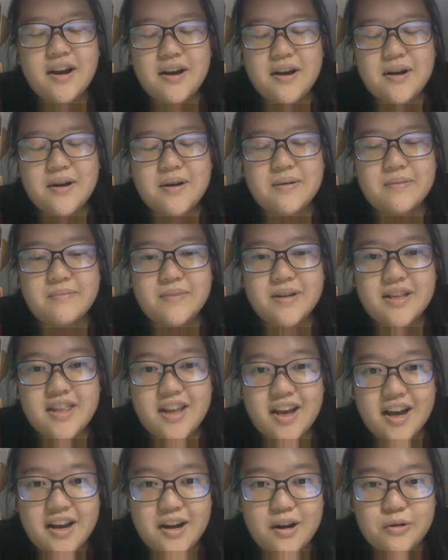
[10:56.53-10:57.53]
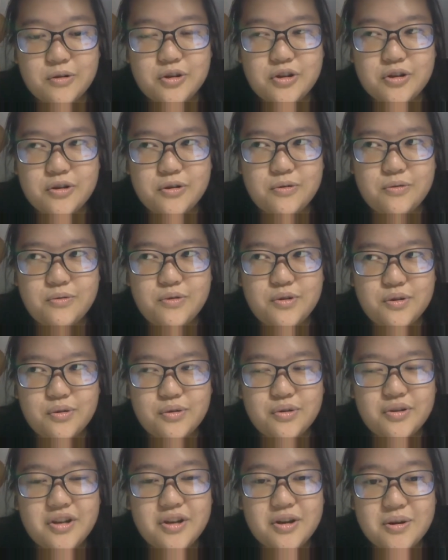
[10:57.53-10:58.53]
In that outro,
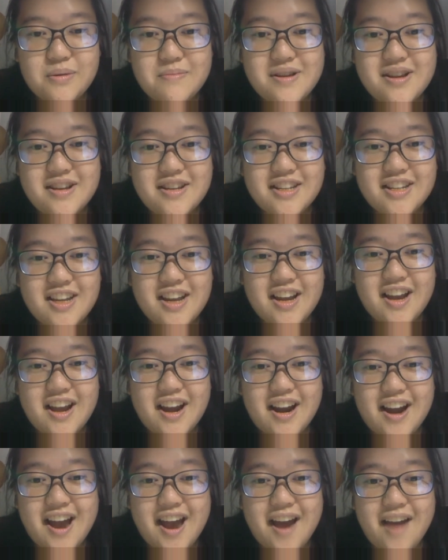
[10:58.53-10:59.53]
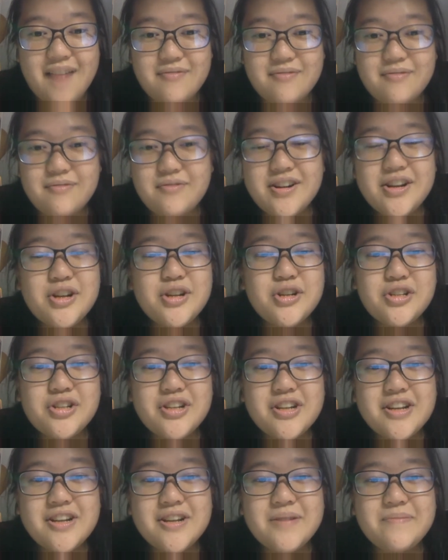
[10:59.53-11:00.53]
you'll hear me say I haven't
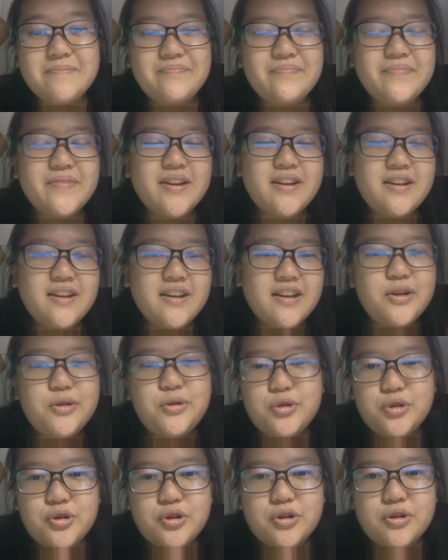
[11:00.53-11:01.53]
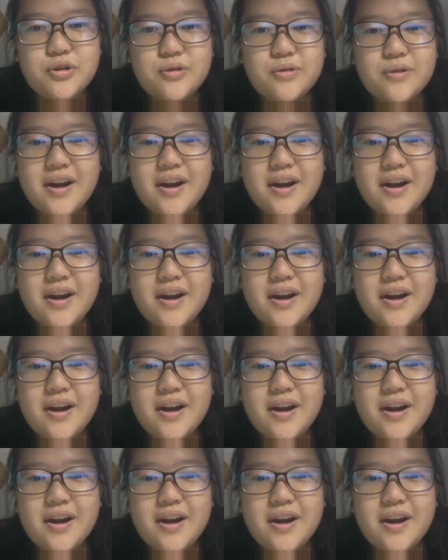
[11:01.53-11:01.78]
finished it. It's true.